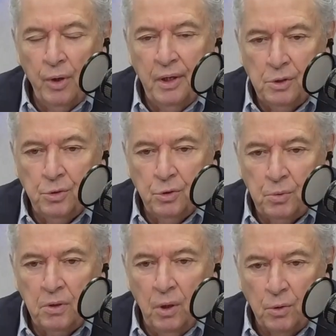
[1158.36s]
issues
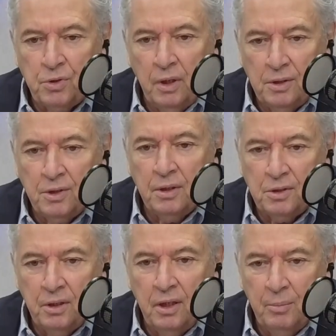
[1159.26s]
with ghost guns in the
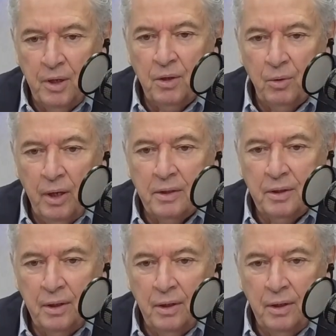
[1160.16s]
city. Am I correct?